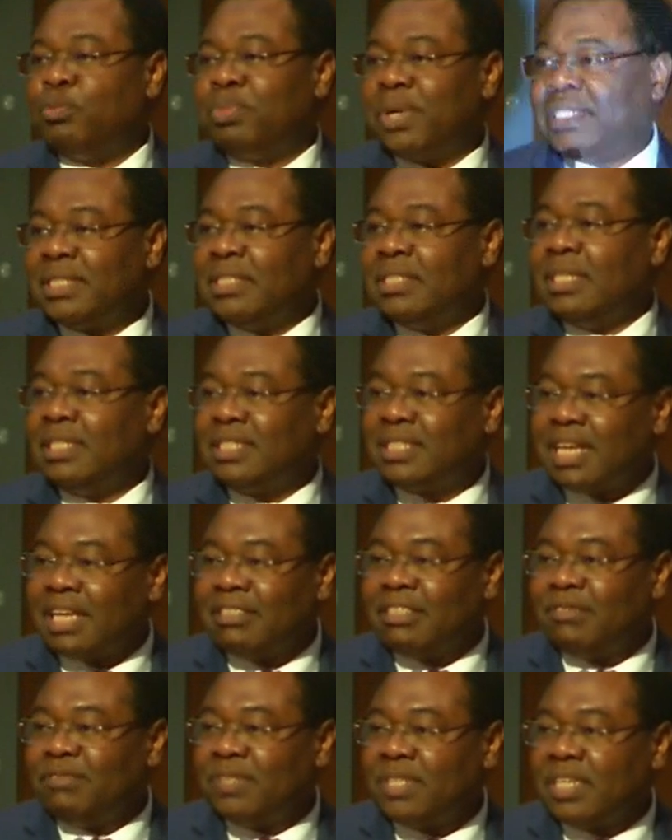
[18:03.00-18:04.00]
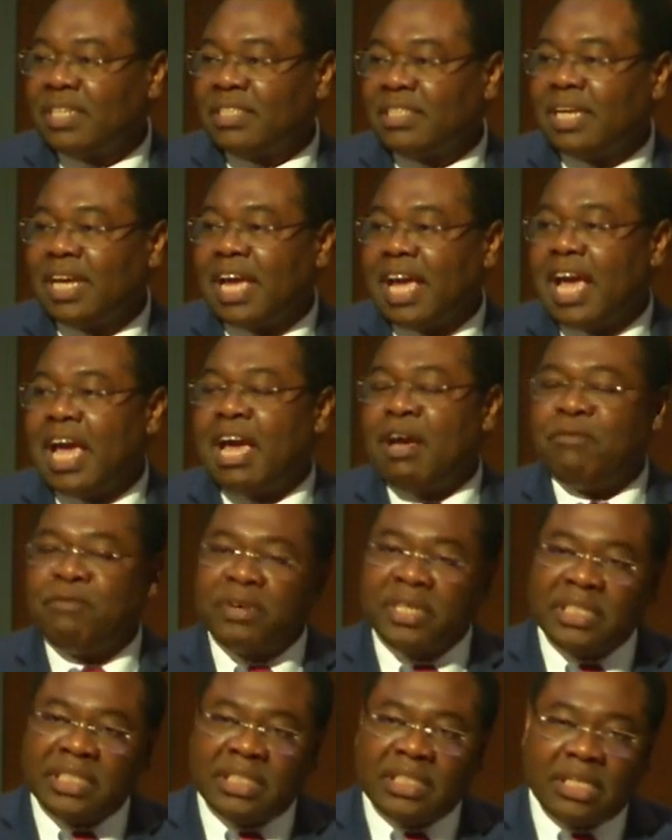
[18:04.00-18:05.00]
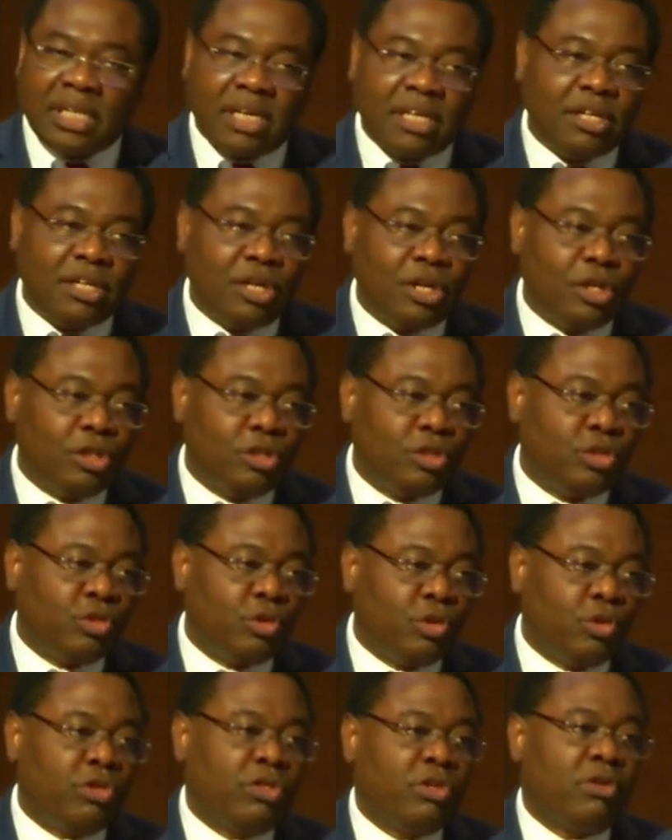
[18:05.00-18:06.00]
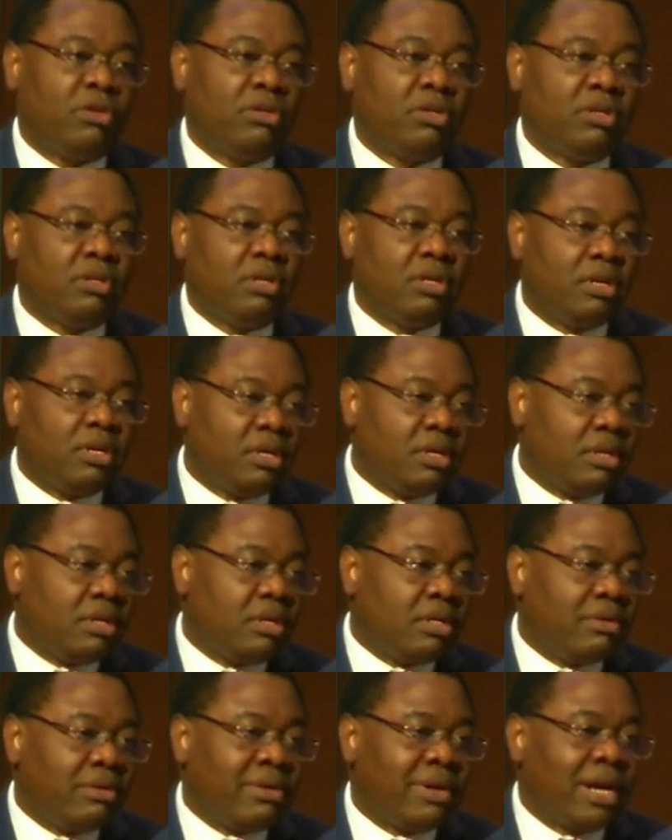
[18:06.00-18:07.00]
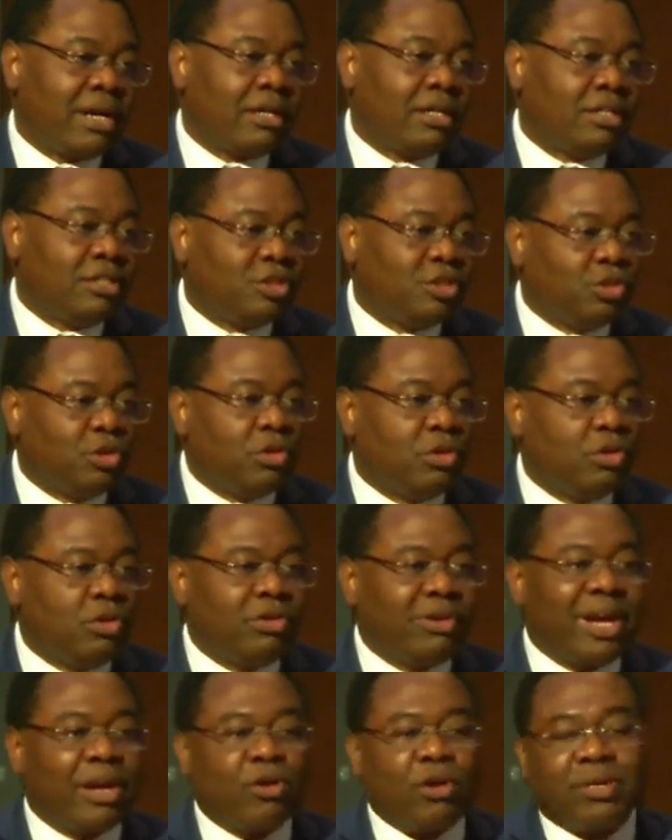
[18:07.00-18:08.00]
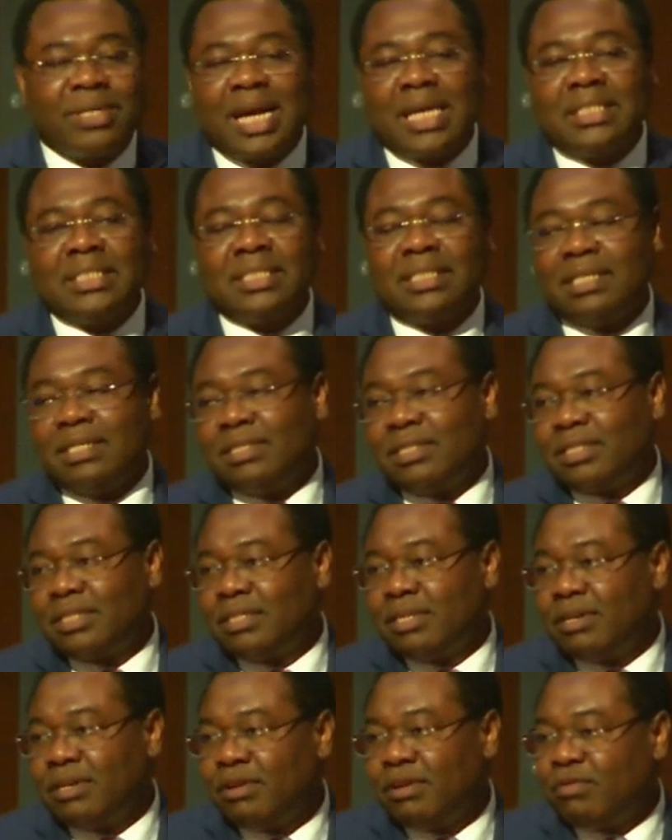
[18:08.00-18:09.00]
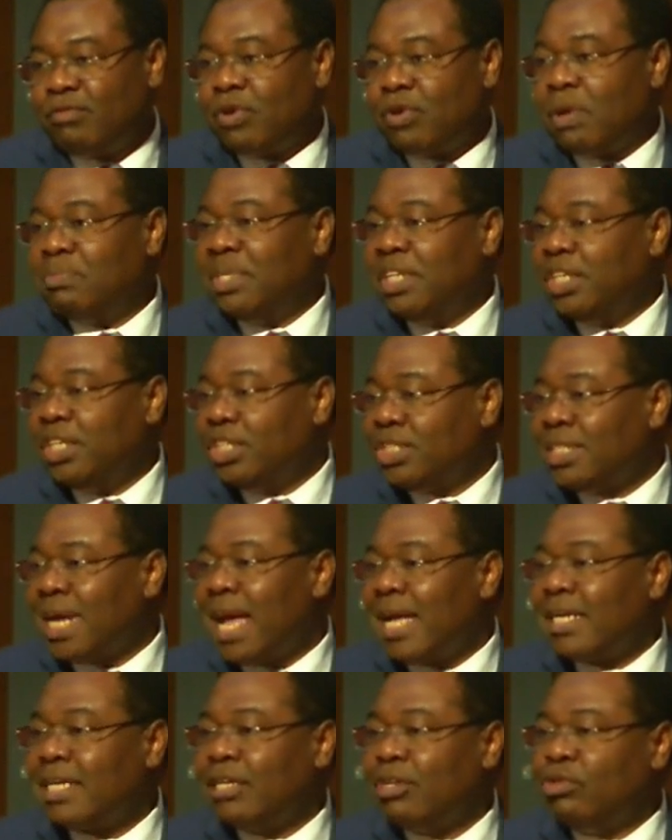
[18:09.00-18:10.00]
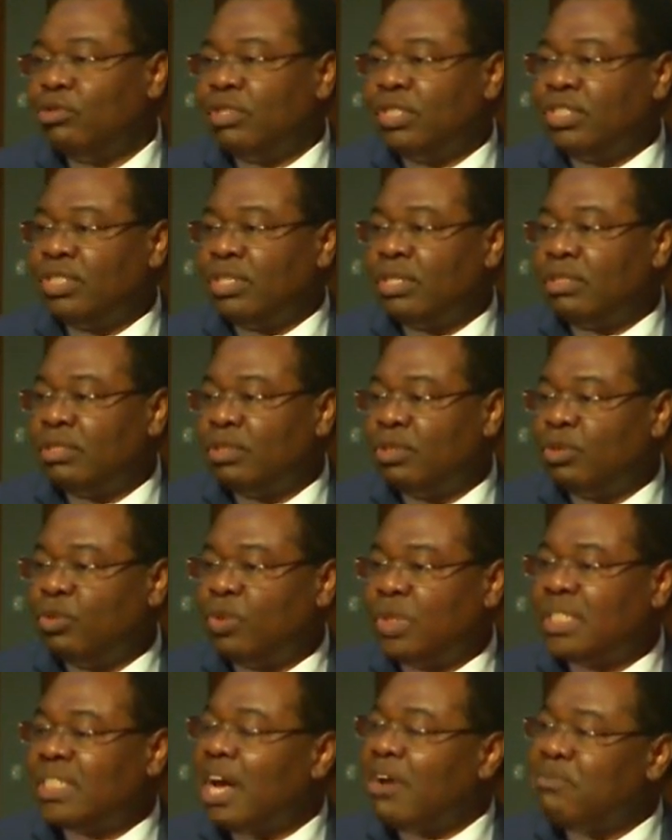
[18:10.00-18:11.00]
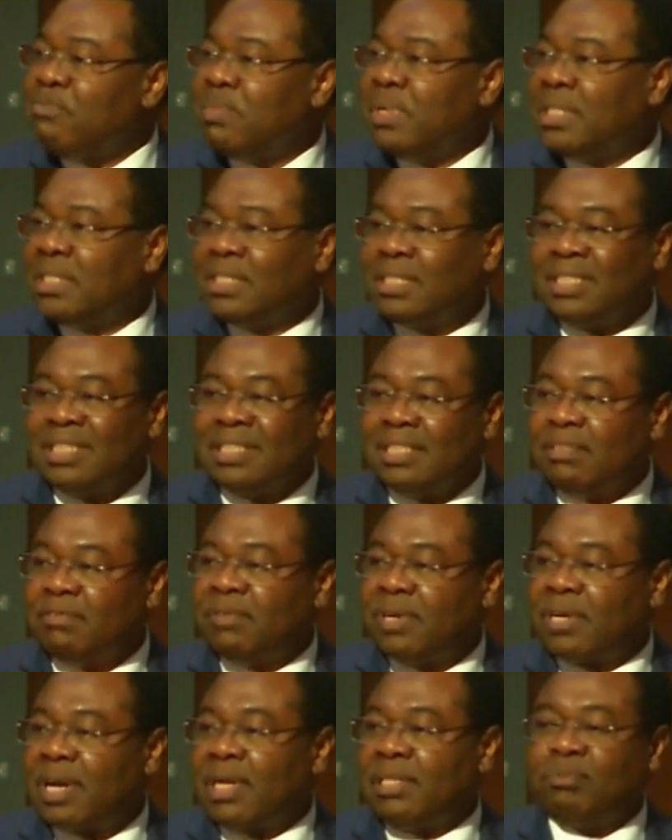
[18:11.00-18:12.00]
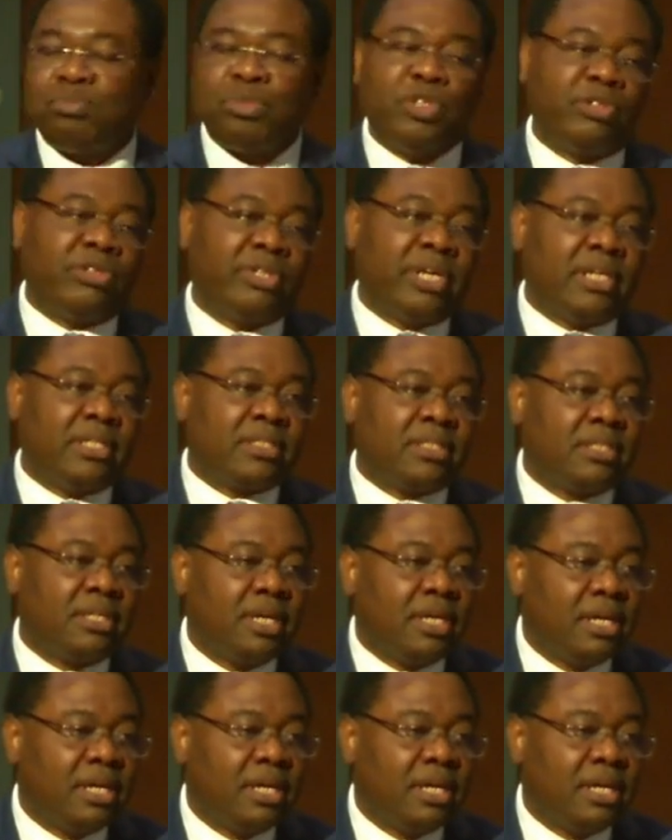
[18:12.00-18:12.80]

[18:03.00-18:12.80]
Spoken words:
President's Certificate every year to recognize states from each ICAO region which have made significant progress